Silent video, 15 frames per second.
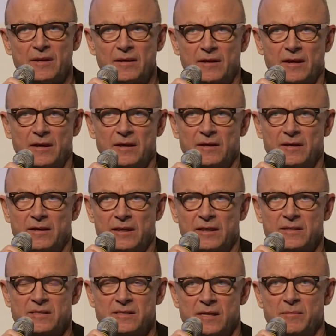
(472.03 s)
And
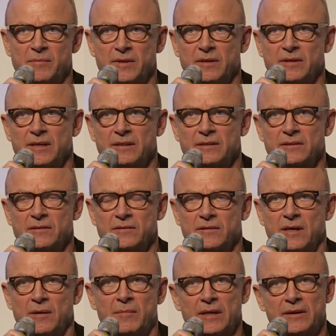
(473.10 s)
it's something that
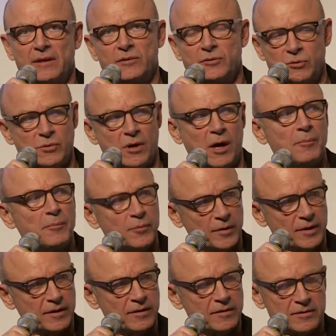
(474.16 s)
Amanda grew up with.